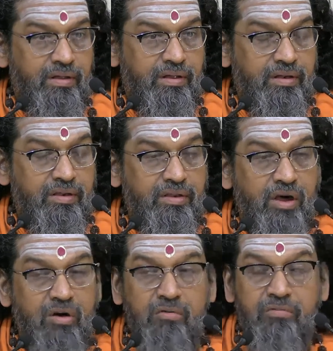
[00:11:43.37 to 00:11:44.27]

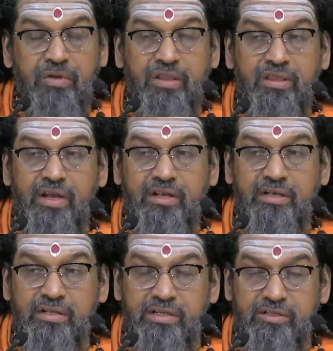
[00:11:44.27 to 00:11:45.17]
Now, when that
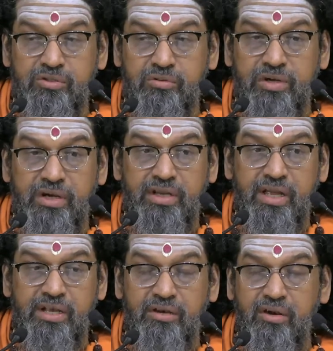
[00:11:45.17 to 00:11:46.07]
student
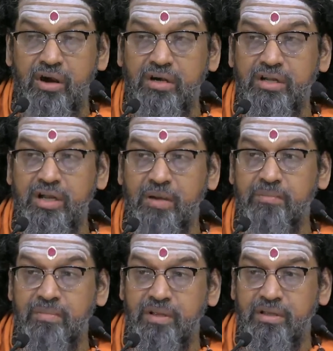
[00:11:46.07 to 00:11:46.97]
had not
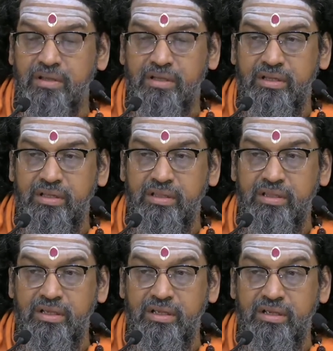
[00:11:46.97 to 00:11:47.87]
come in
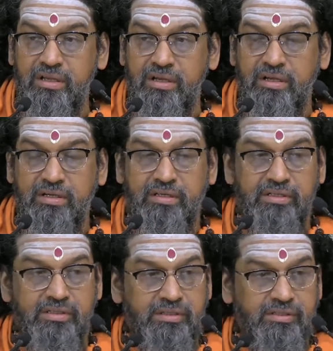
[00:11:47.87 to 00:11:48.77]
the
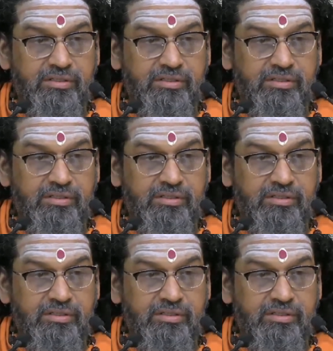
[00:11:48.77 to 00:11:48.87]
don't